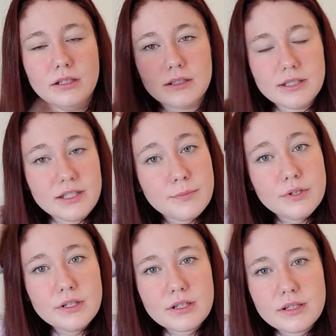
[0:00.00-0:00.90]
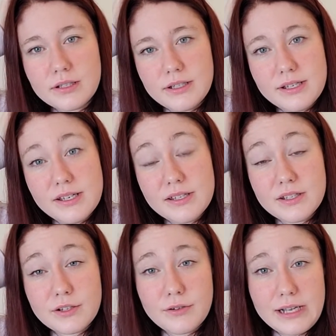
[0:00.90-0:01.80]
this book is a
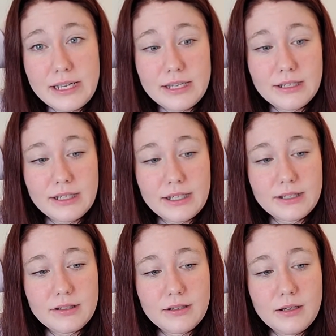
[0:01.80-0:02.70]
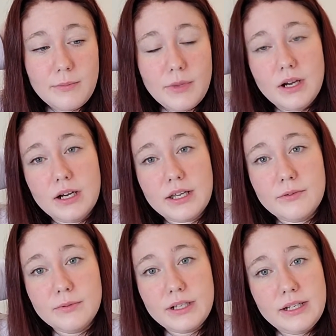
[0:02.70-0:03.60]
great like American
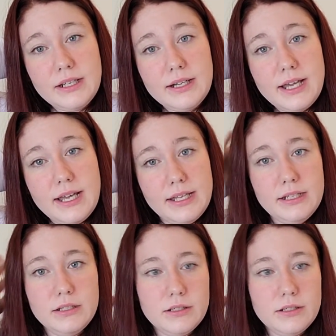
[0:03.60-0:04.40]
read, and